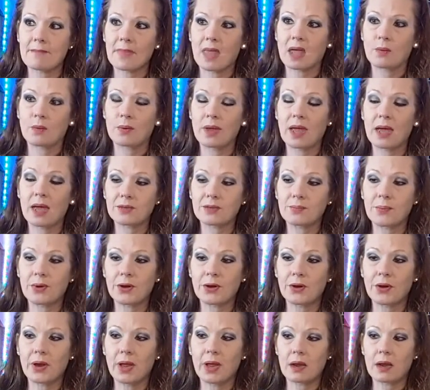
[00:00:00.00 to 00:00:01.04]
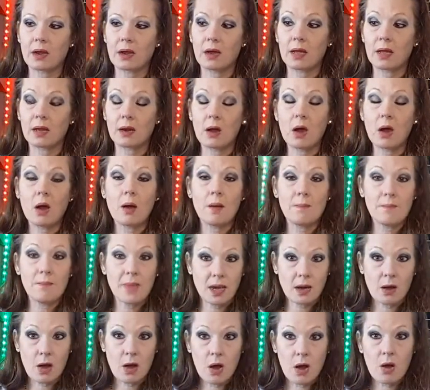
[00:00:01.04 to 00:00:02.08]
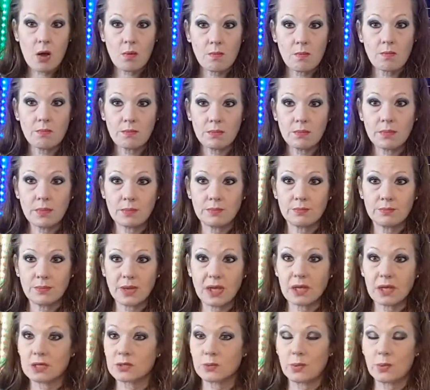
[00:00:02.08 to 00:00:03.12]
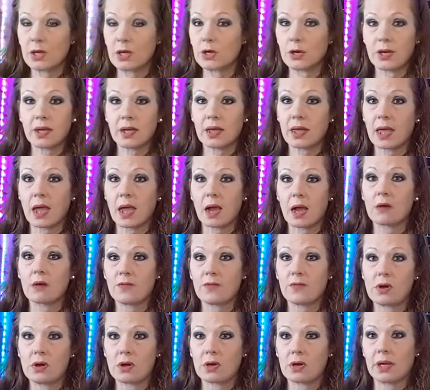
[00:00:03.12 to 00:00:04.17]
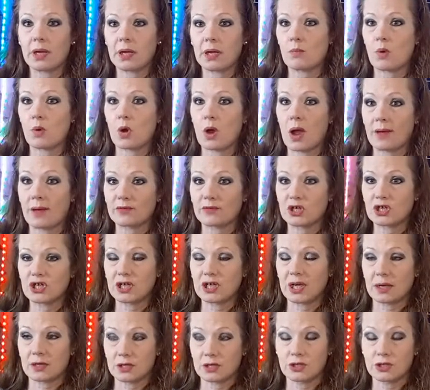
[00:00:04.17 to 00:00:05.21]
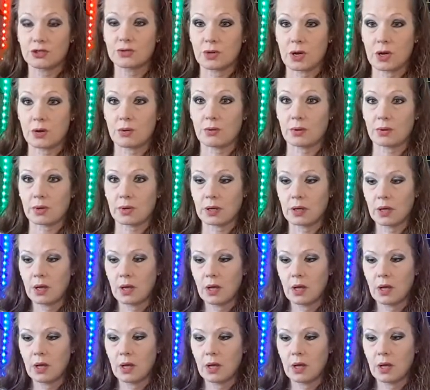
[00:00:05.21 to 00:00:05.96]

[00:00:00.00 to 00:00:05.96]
We had to put her in a home because we couldn't care for her anymore after she had a stroke.